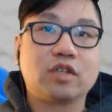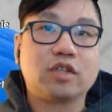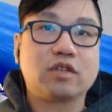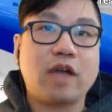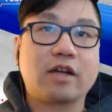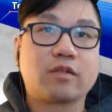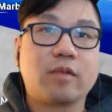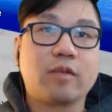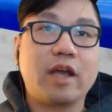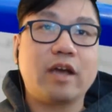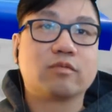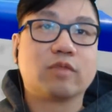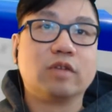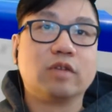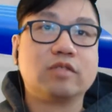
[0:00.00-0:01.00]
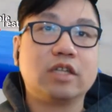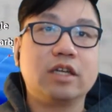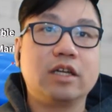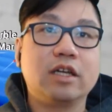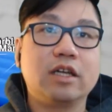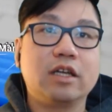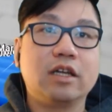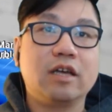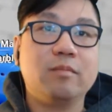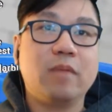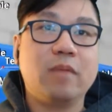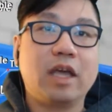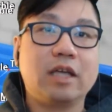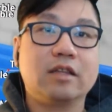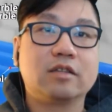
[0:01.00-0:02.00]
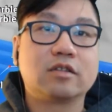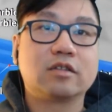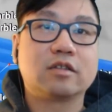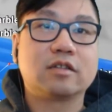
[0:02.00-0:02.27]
track around, rotated it, and made the